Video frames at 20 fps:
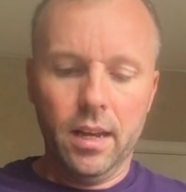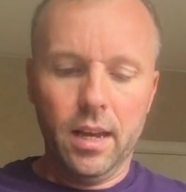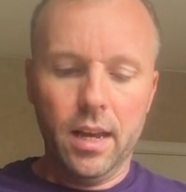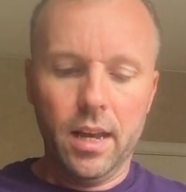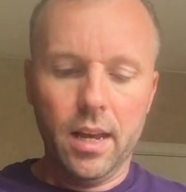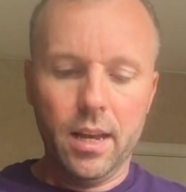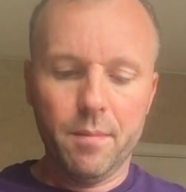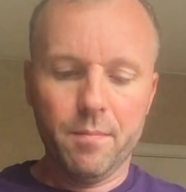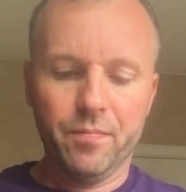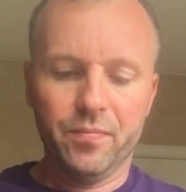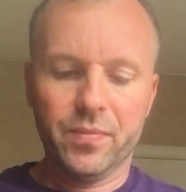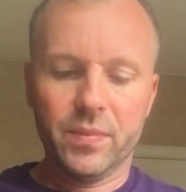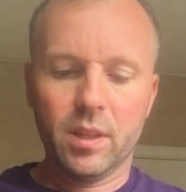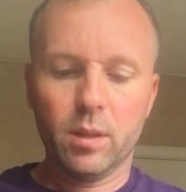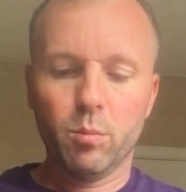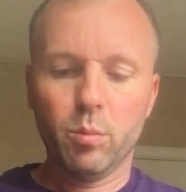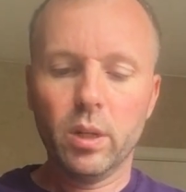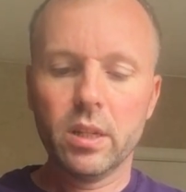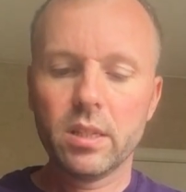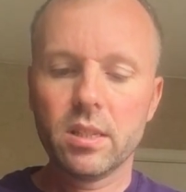
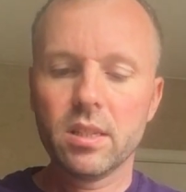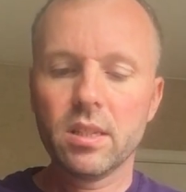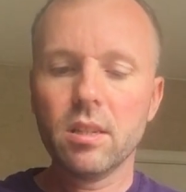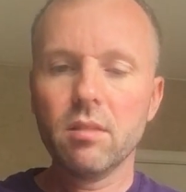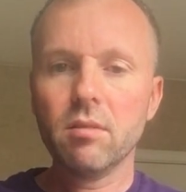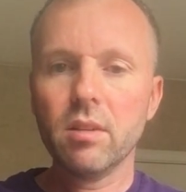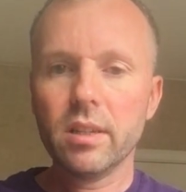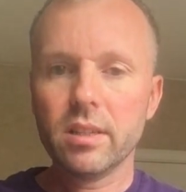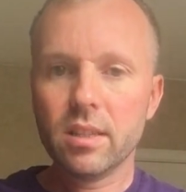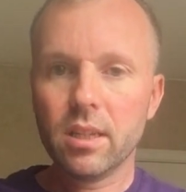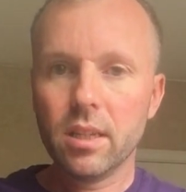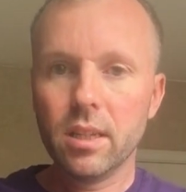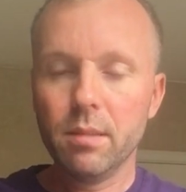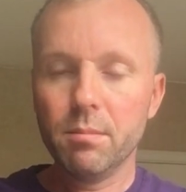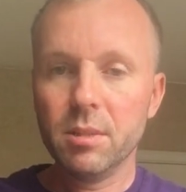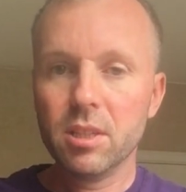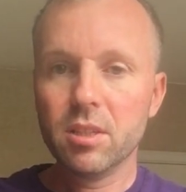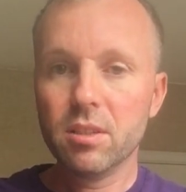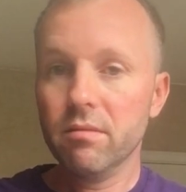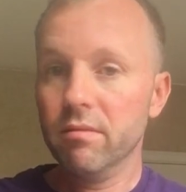But I'd still like to
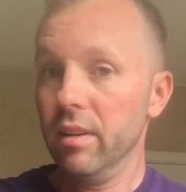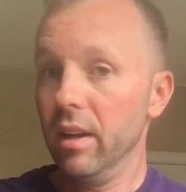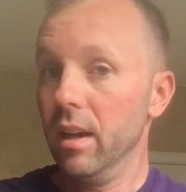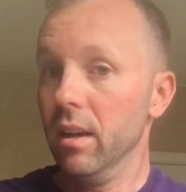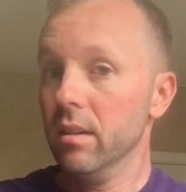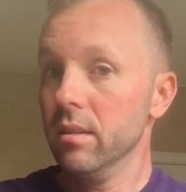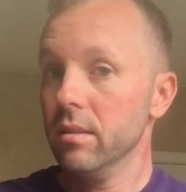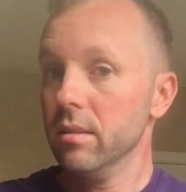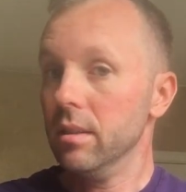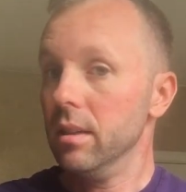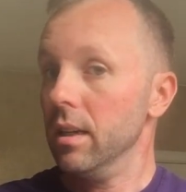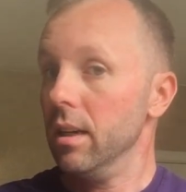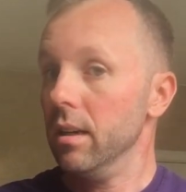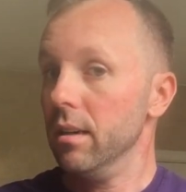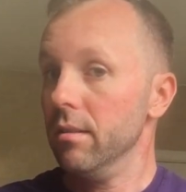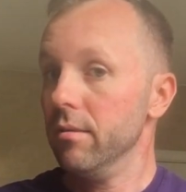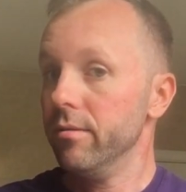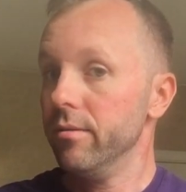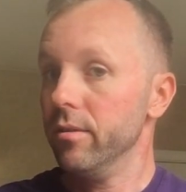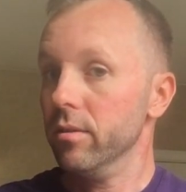keep the Shavette
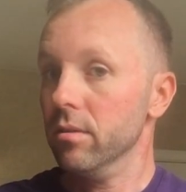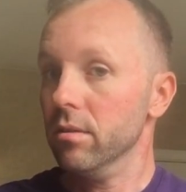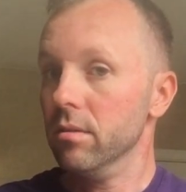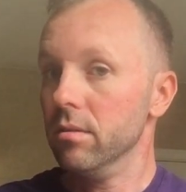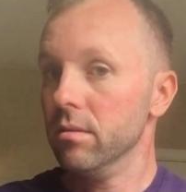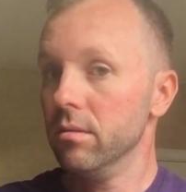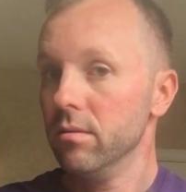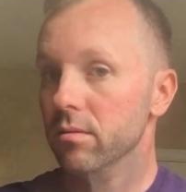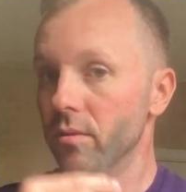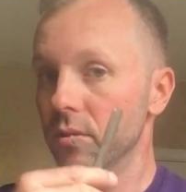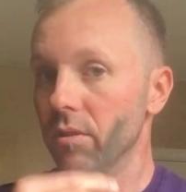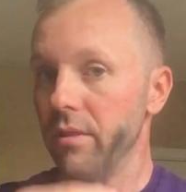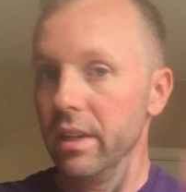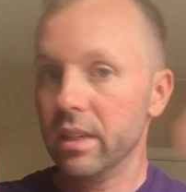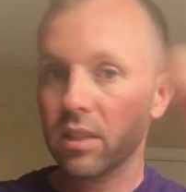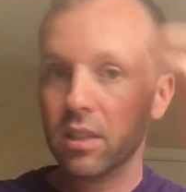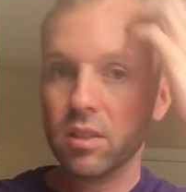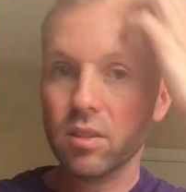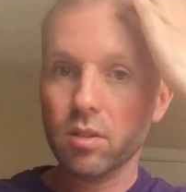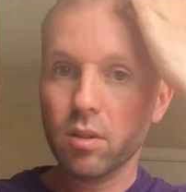for
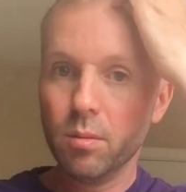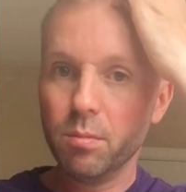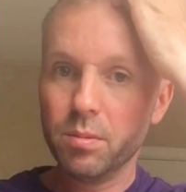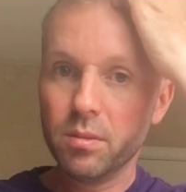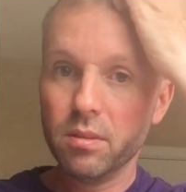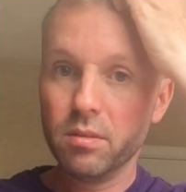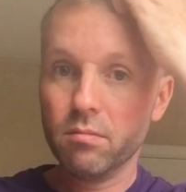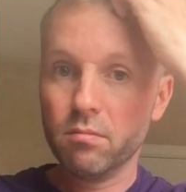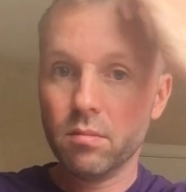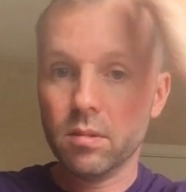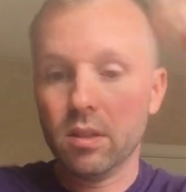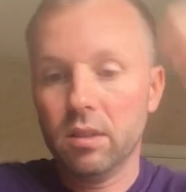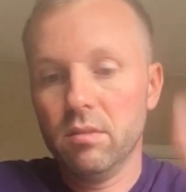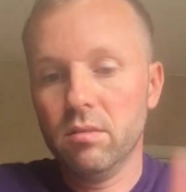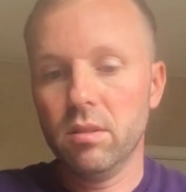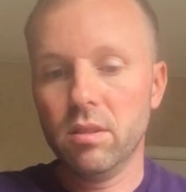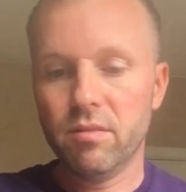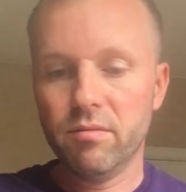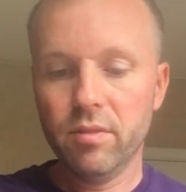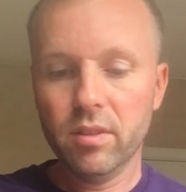edging jobs and
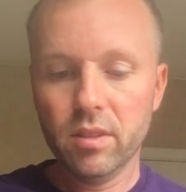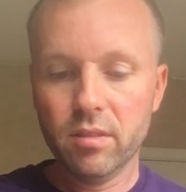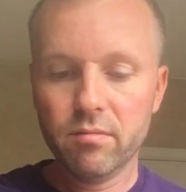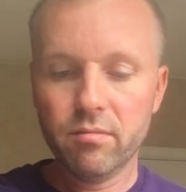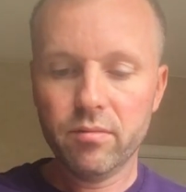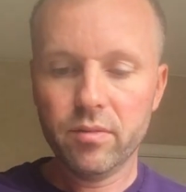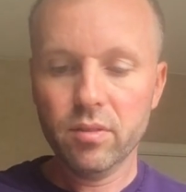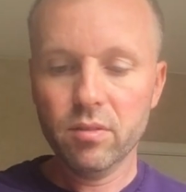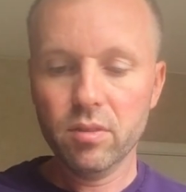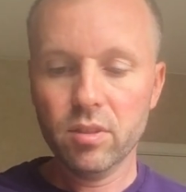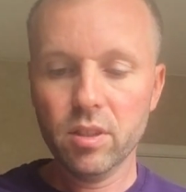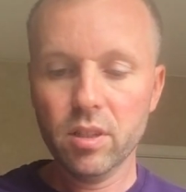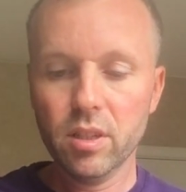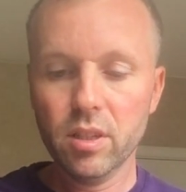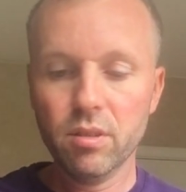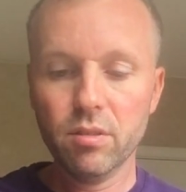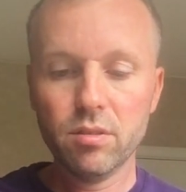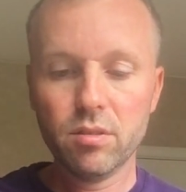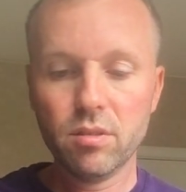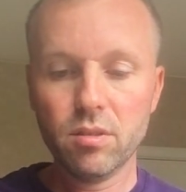just for future
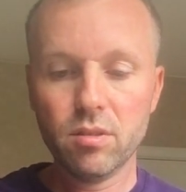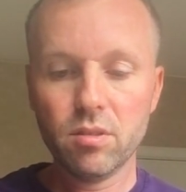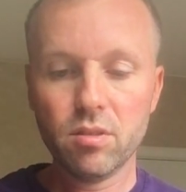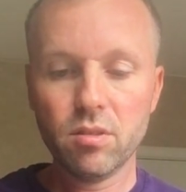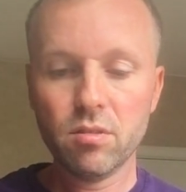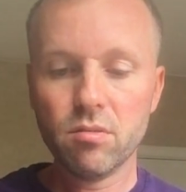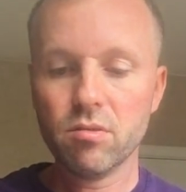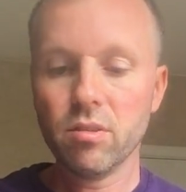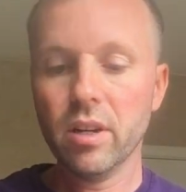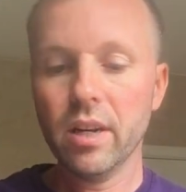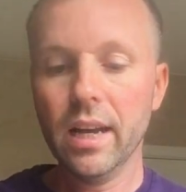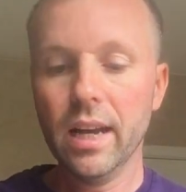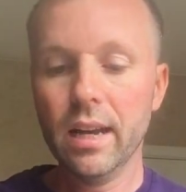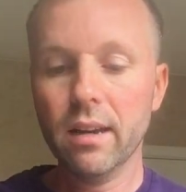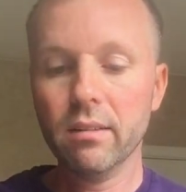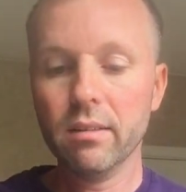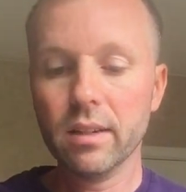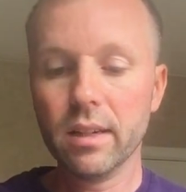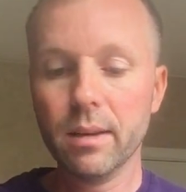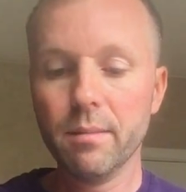use, just to try it
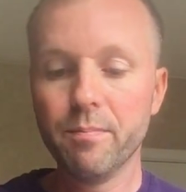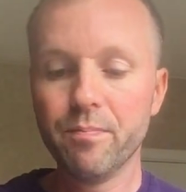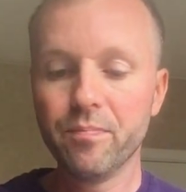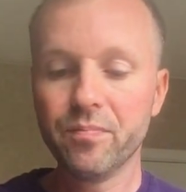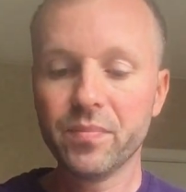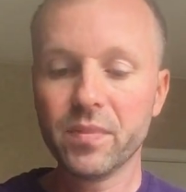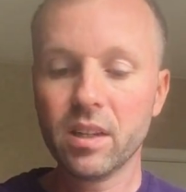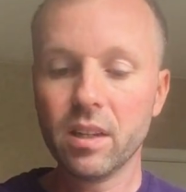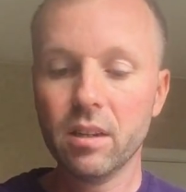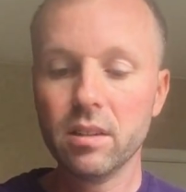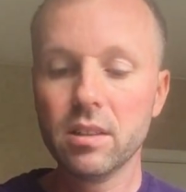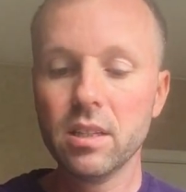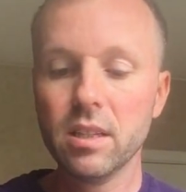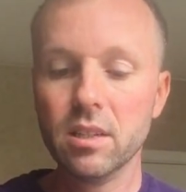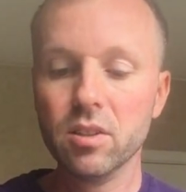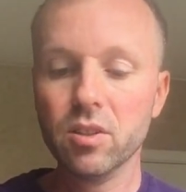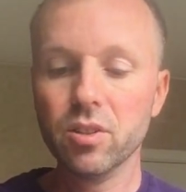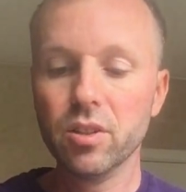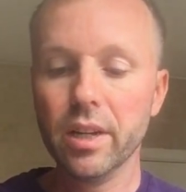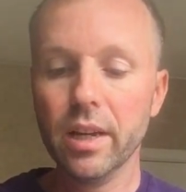out again. I did
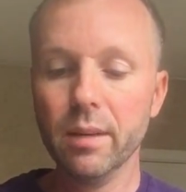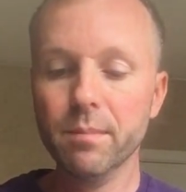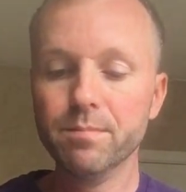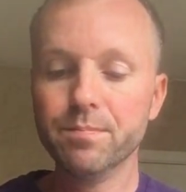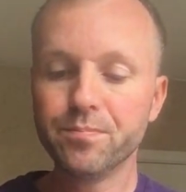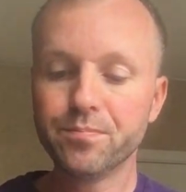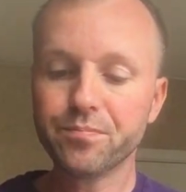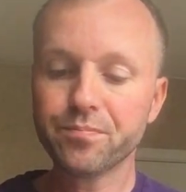enjoy it.